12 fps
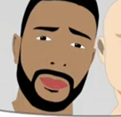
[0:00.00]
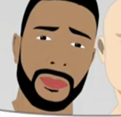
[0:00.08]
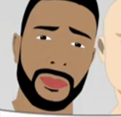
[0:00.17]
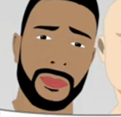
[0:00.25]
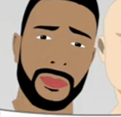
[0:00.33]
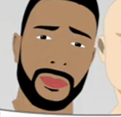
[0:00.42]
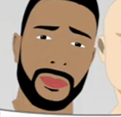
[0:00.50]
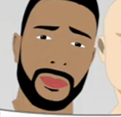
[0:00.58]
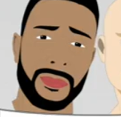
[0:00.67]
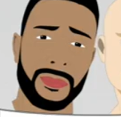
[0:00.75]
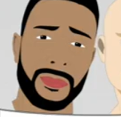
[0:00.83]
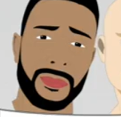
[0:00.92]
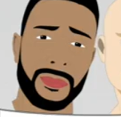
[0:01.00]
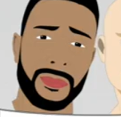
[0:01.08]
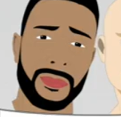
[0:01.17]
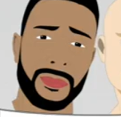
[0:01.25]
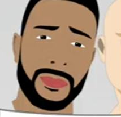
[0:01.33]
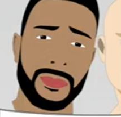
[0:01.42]

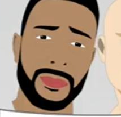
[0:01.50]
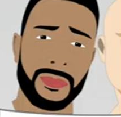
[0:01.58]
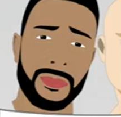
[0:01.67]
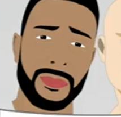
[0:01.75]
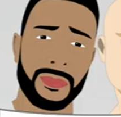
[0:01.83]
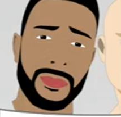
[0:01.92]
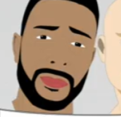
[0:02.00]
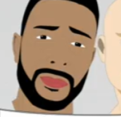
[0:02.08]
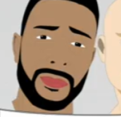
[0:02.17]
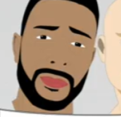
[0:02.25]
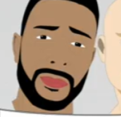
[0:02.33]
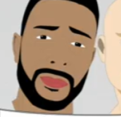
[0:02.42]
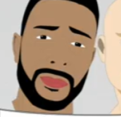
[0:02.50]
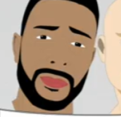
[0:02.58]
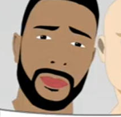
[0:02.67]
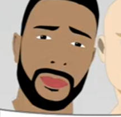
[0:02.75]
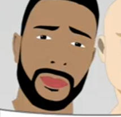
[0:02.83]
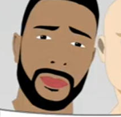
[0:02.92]

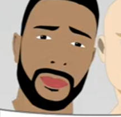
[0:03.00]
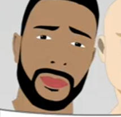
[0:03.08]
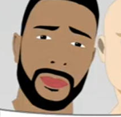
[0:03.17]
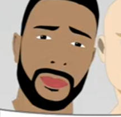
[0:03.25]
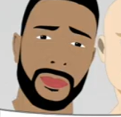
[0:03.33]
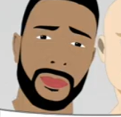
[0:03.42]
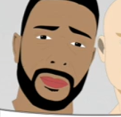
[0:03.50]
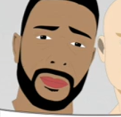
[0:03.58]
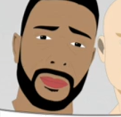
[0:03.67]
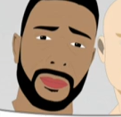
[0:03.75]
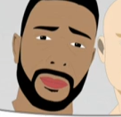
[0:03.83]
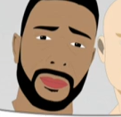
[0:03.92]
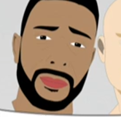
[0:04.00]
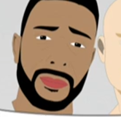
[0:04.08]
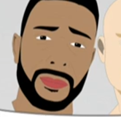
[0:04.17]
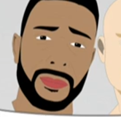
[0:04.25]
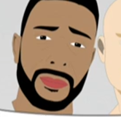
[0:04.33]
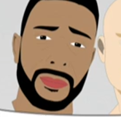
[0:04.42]

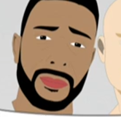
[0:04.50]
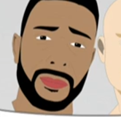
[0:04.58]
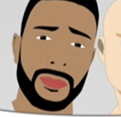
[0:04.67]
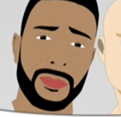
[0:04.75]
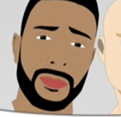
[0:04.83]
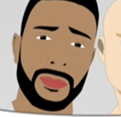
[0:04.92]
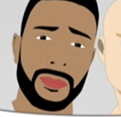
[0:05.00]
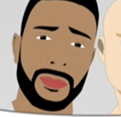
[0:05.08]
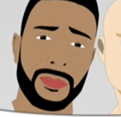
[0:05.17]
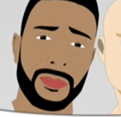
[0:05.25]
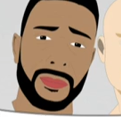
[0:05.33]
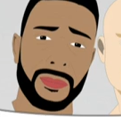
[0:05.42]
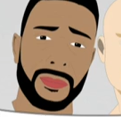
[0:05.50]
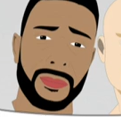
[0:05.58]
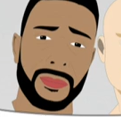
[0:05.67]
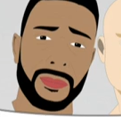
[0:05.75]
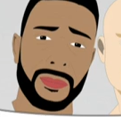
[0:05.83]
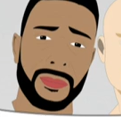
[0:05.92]

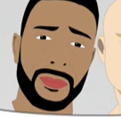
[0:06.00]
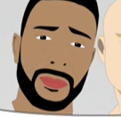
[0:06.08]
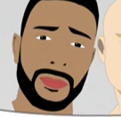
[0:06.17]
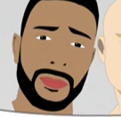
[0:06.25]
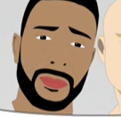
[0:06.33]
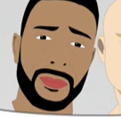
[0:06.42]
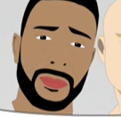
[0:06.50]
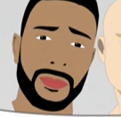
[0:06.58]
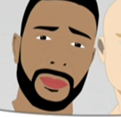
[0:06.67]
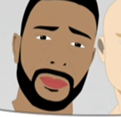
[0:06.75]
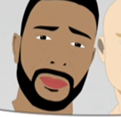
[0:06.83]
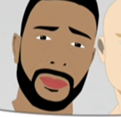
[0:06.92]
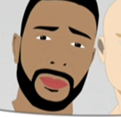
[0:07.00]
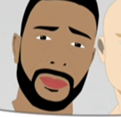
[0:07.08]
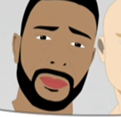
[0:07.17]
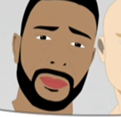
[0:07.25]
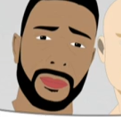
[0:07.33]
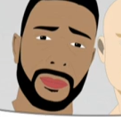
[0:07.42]

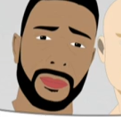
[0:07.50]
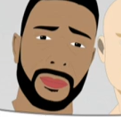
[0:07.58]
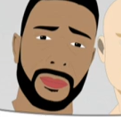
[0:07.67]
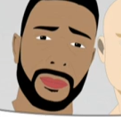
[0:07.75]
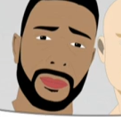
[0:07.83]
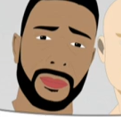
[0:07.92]
[no speech]